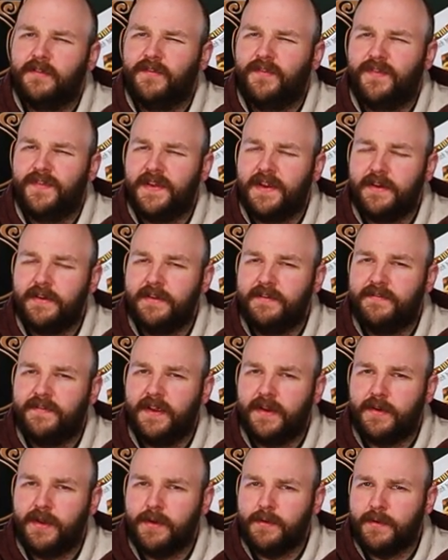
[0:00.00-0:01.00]
Very,
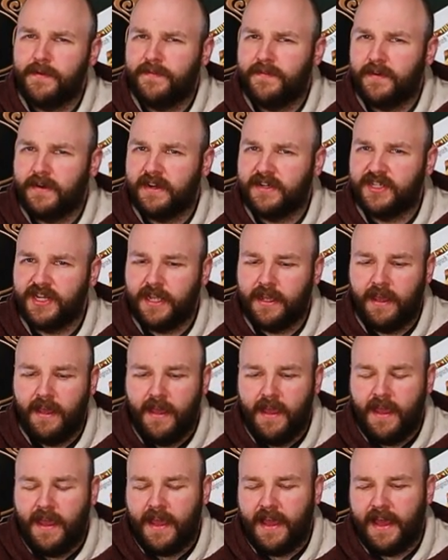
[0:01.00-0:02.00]
very refreshing,
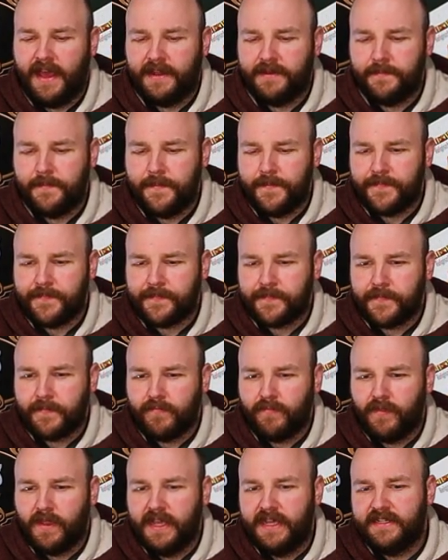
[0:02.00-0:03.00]
and
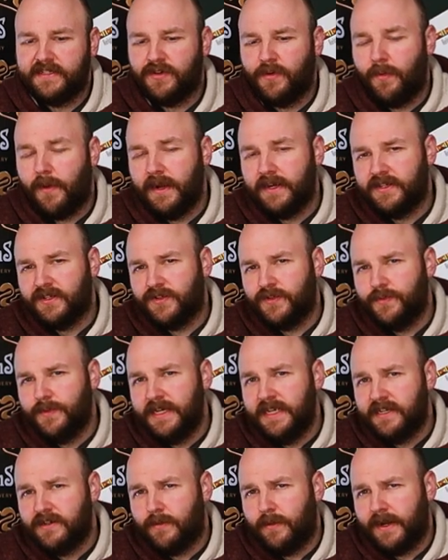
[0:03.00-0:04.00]
it's quite
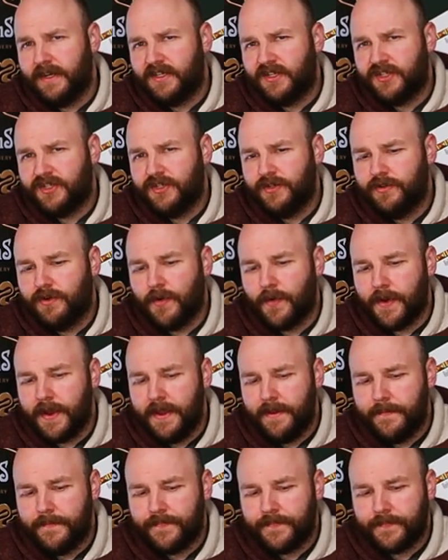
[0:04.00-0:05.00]
sweet, quite
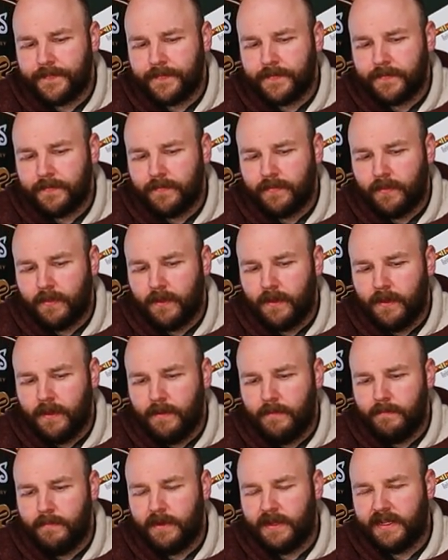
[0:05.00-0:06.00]
sugary,
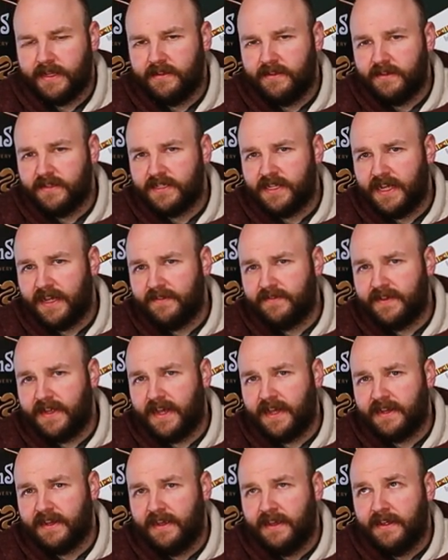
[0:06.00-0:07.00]
but it does have
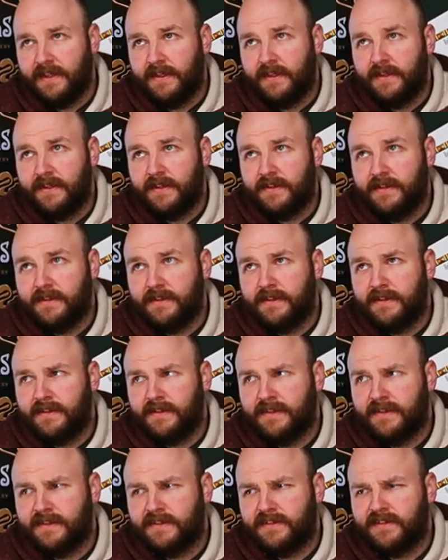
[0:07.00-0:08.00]
that
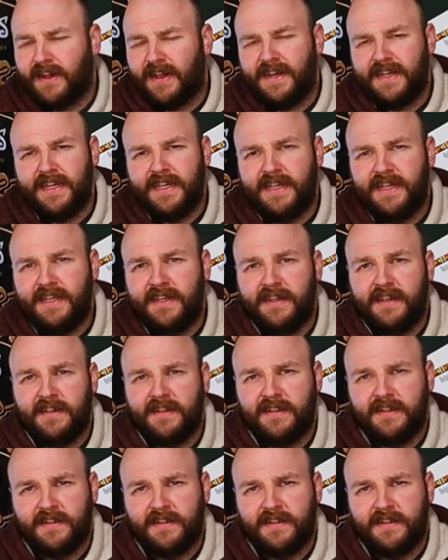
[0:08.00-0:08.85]
tiny